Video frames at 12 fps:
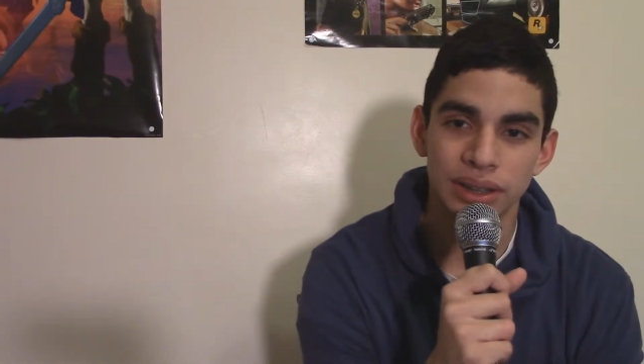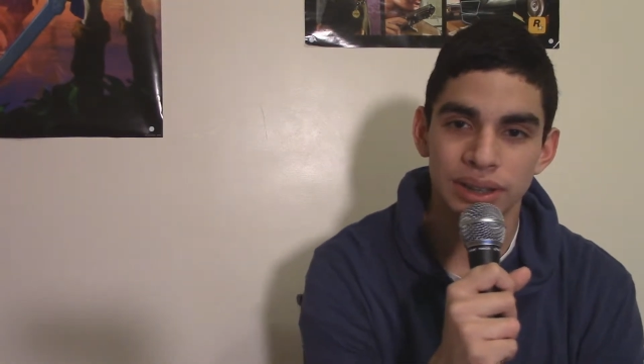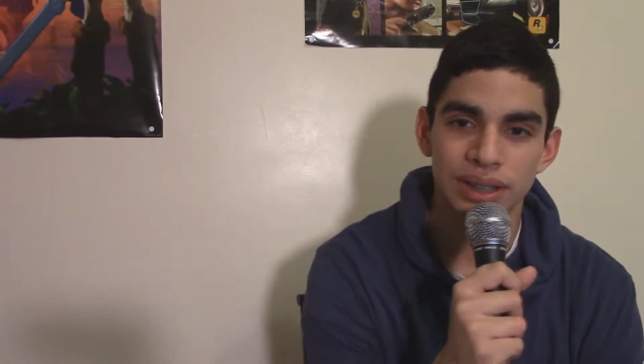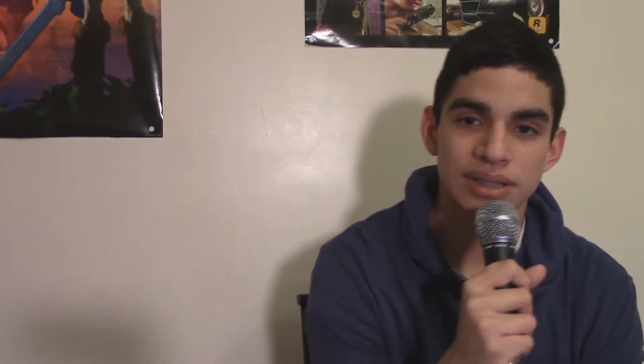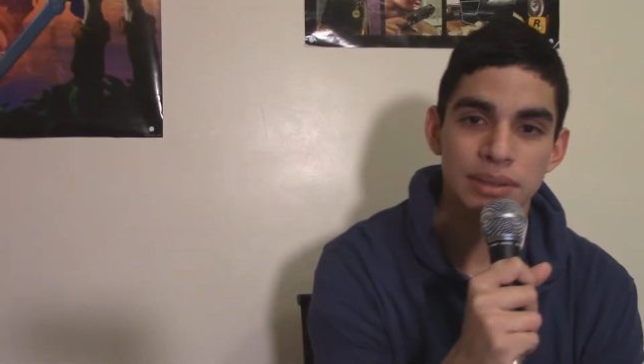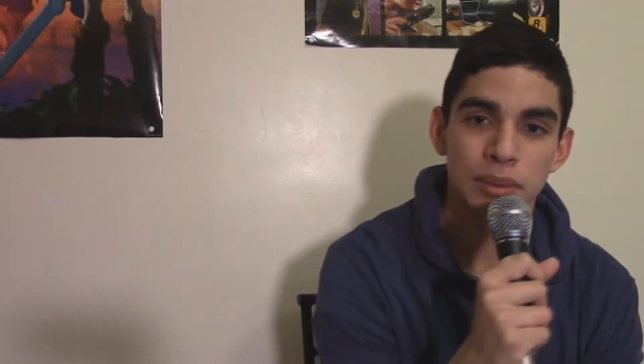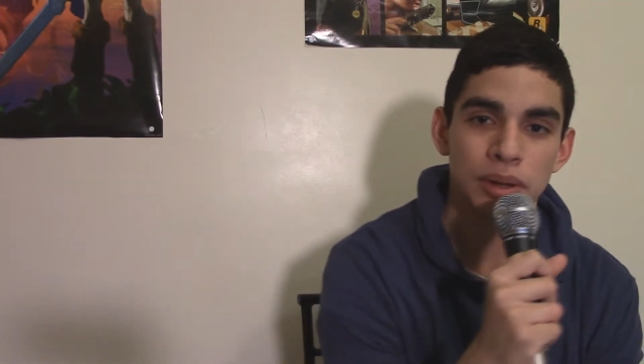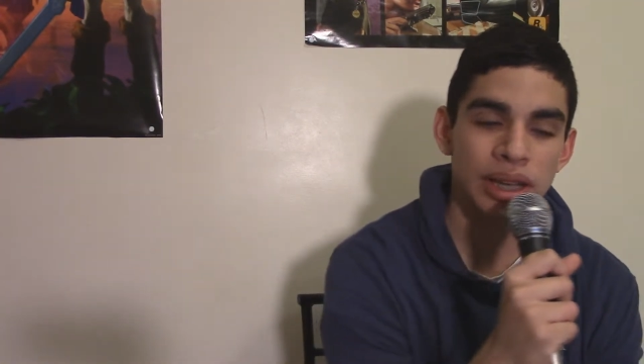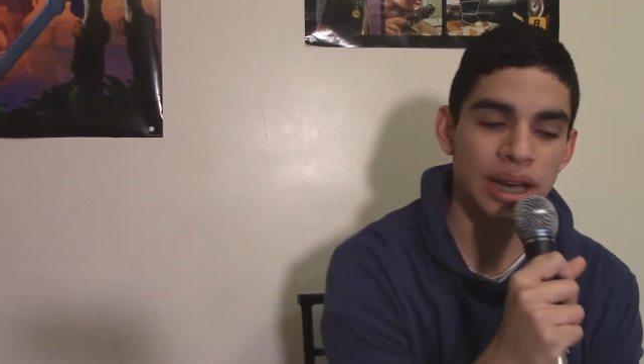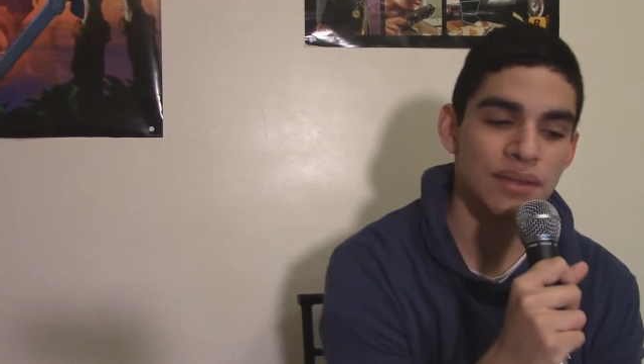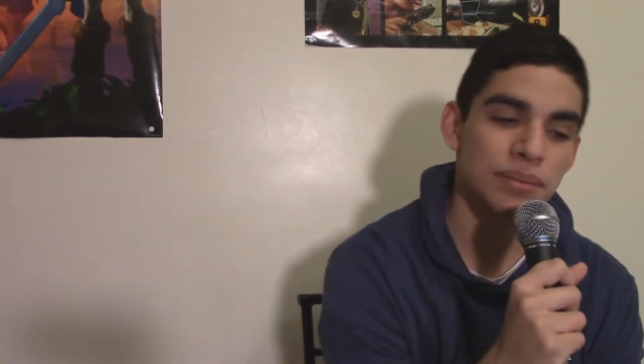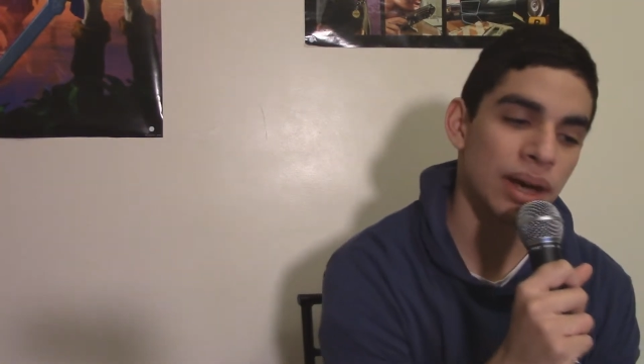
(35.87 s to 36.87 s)
This time we only
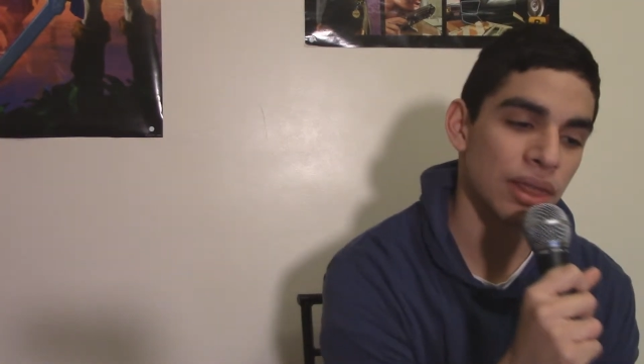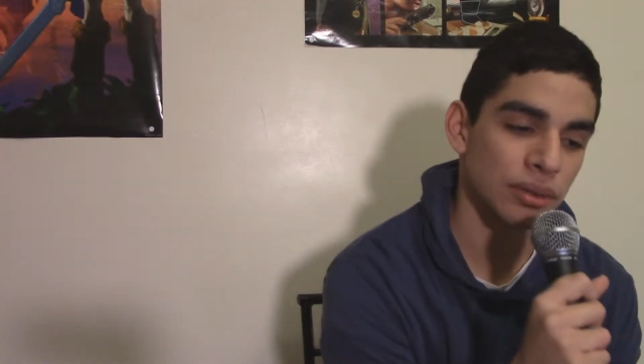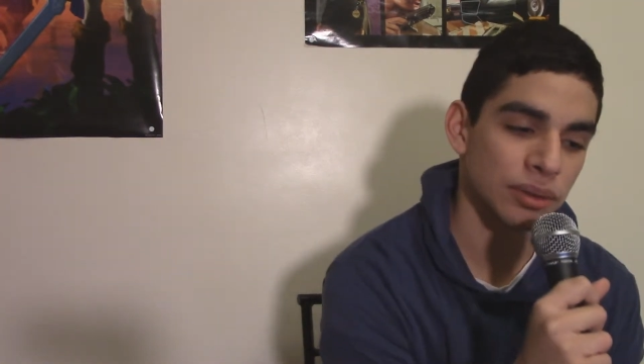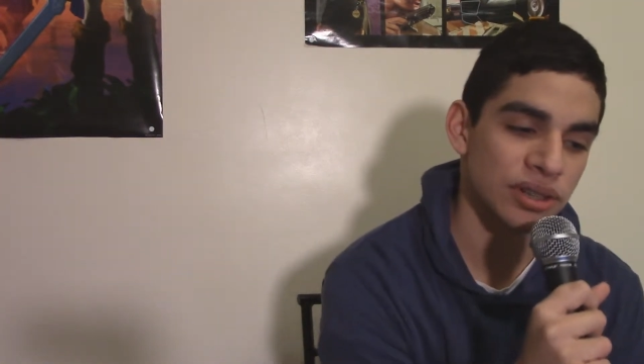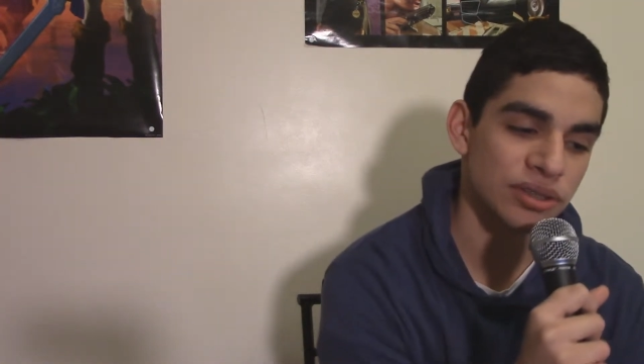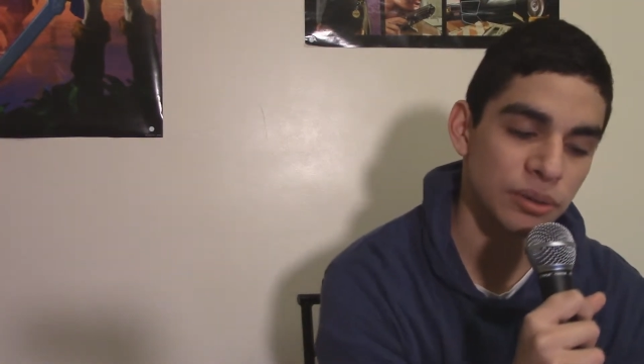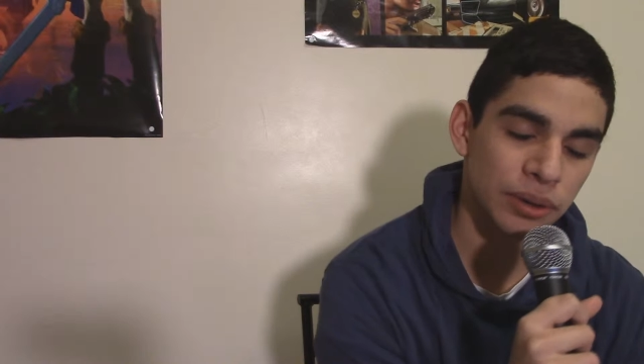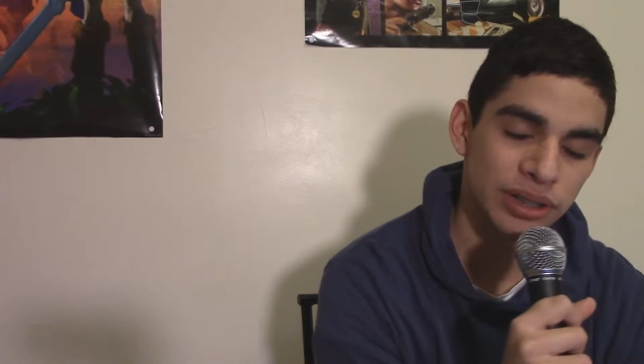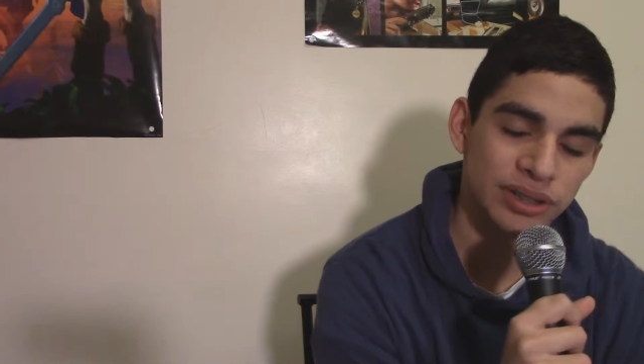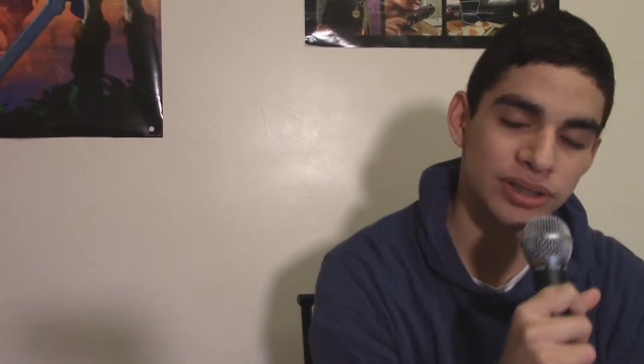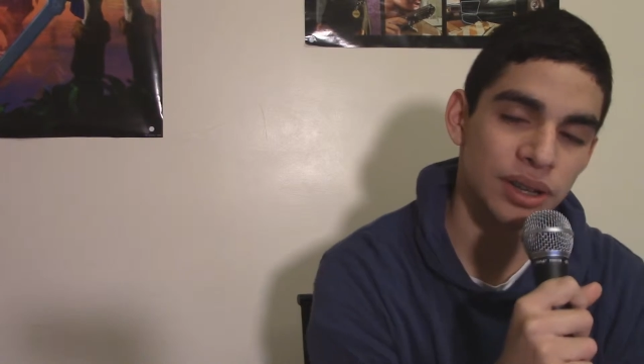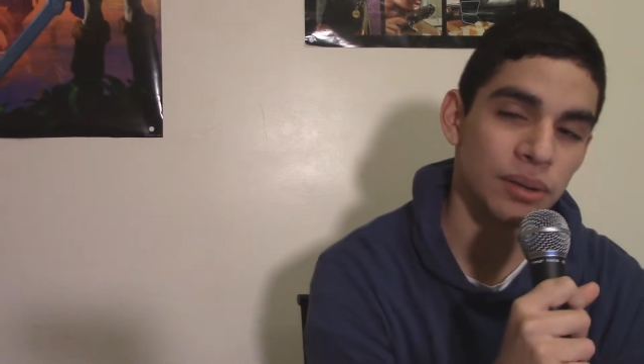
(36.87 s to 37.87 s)
have about 3
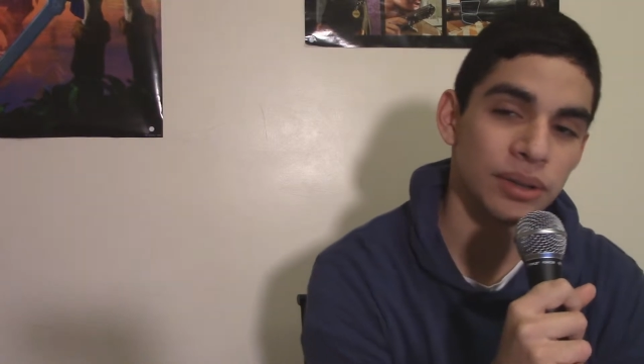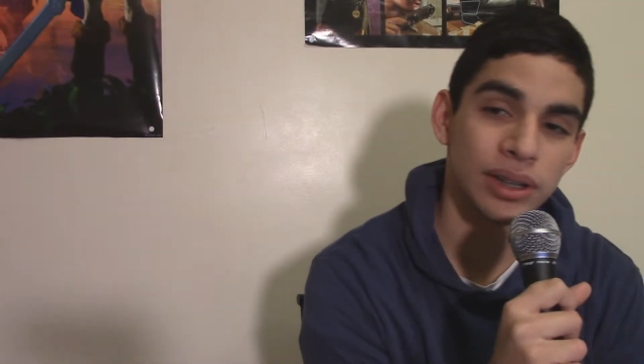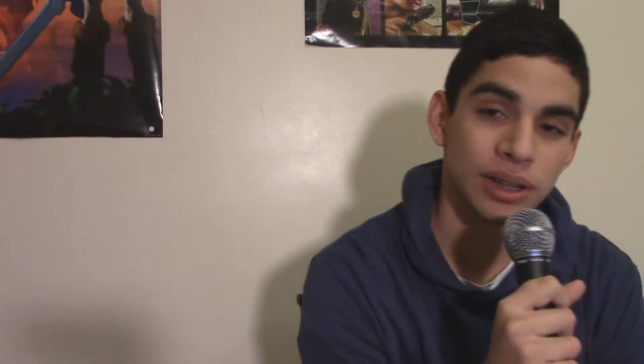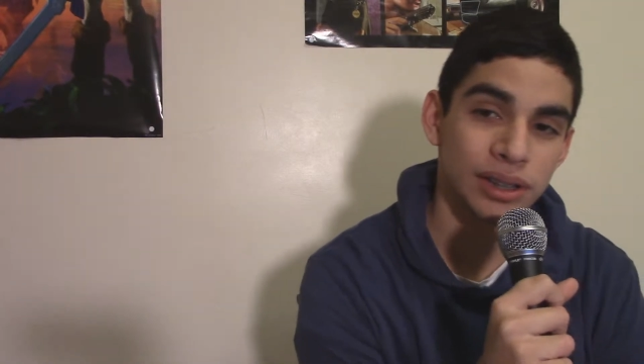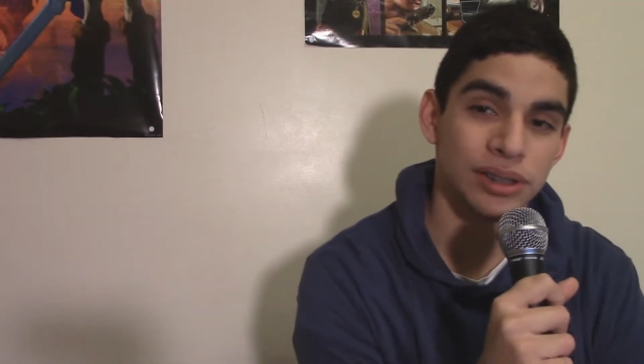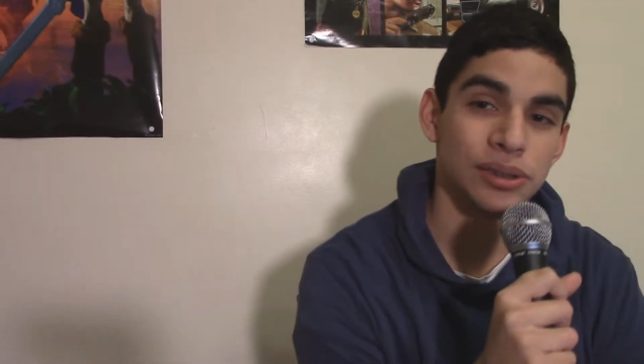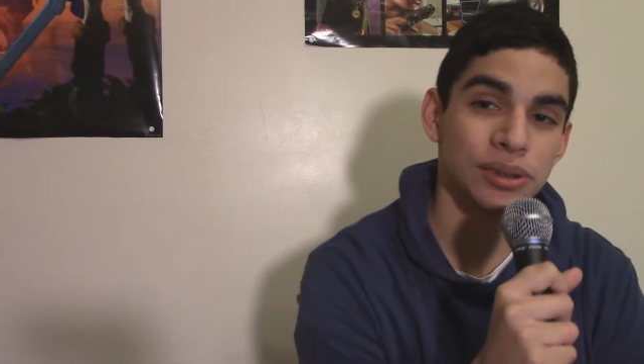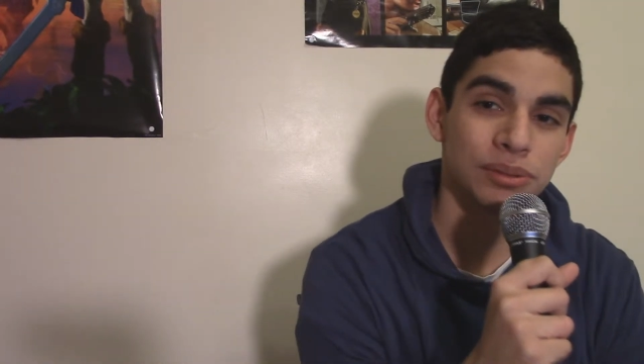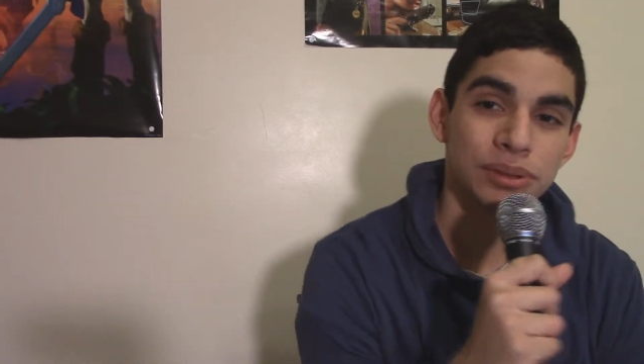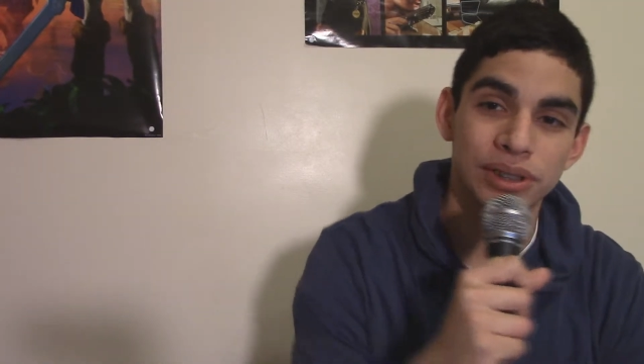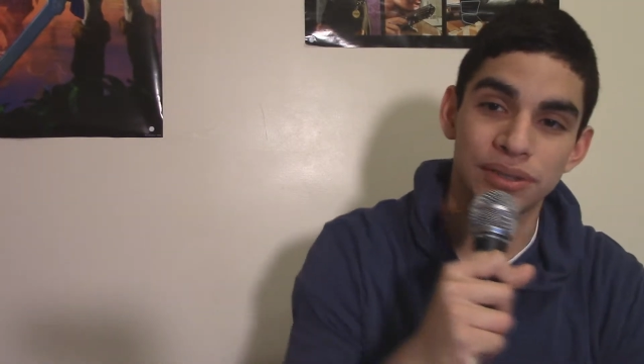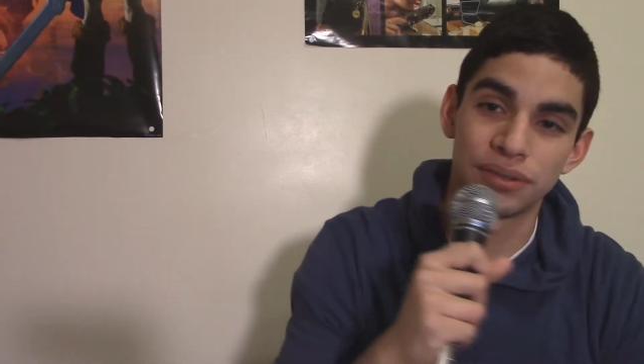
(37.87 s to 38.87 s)
stories, so you can
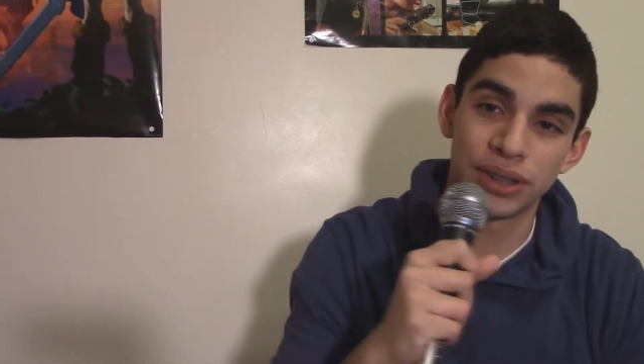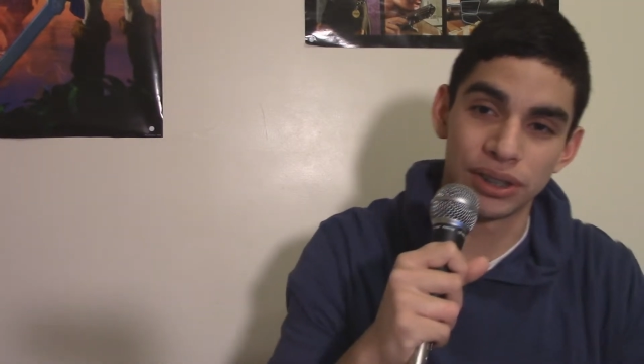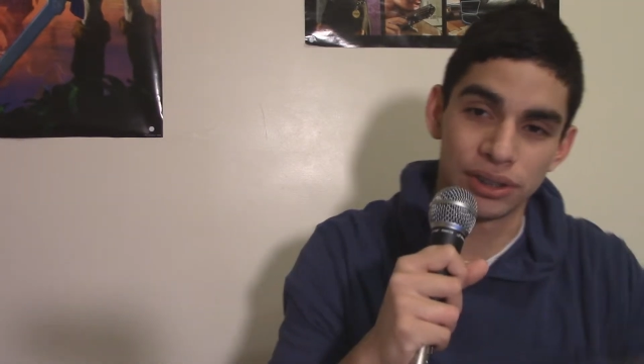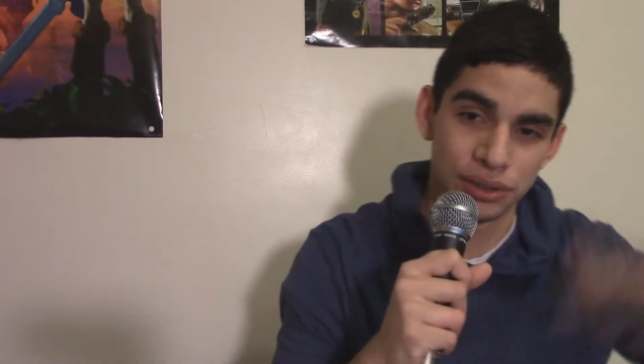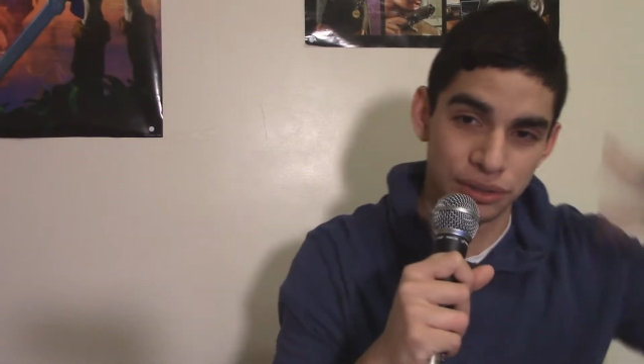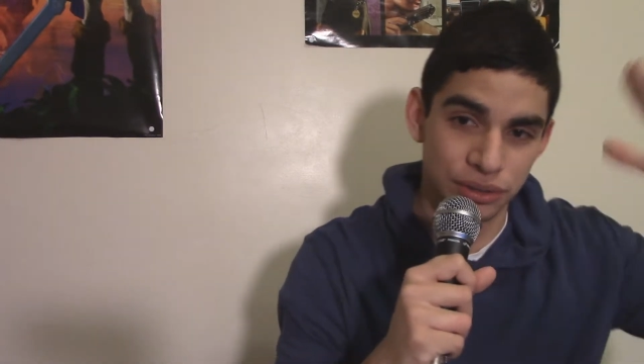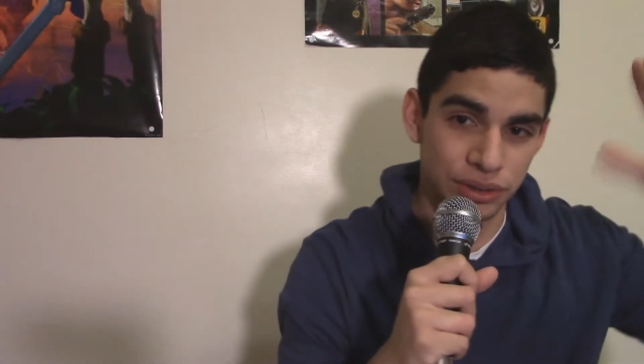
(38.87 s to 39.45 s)
really feel